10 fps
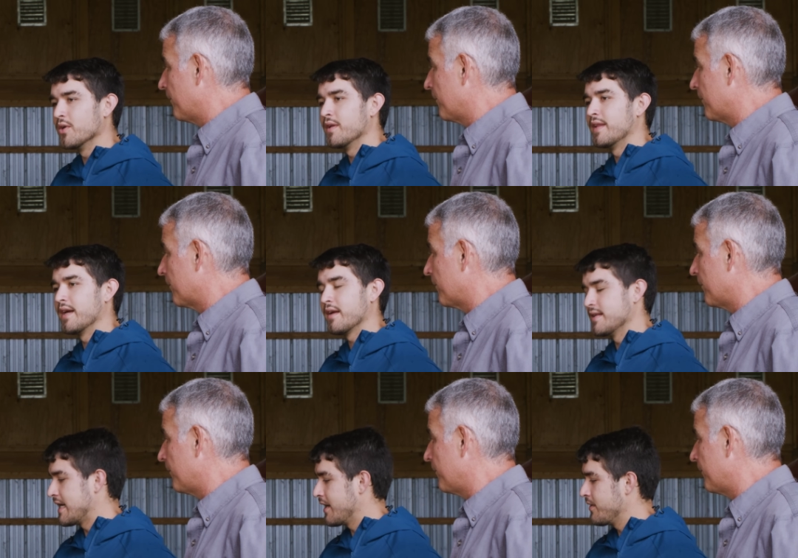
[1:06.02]
Speaker 1: fluid that could
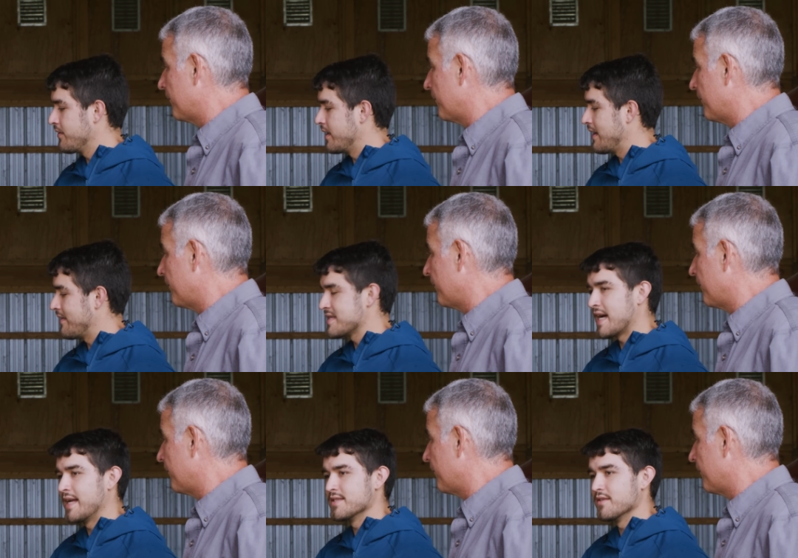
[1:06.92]
tell you that you have
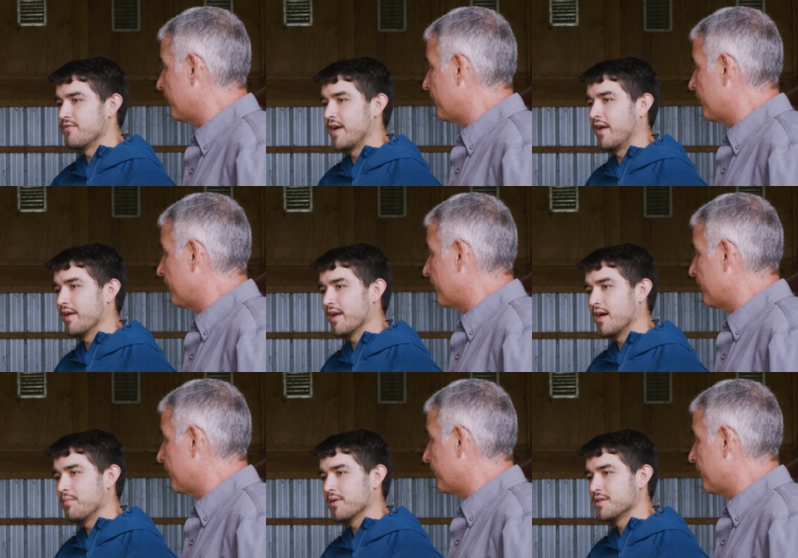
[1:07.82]
signs of failing
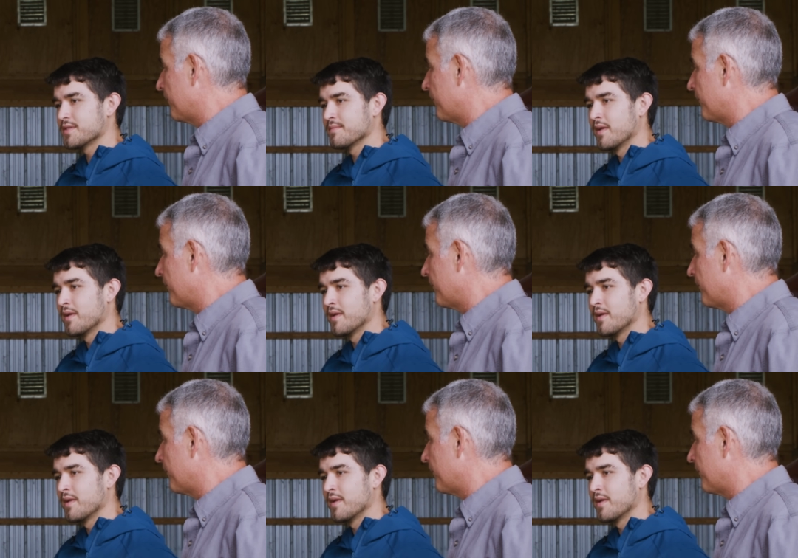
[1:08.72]
couplers.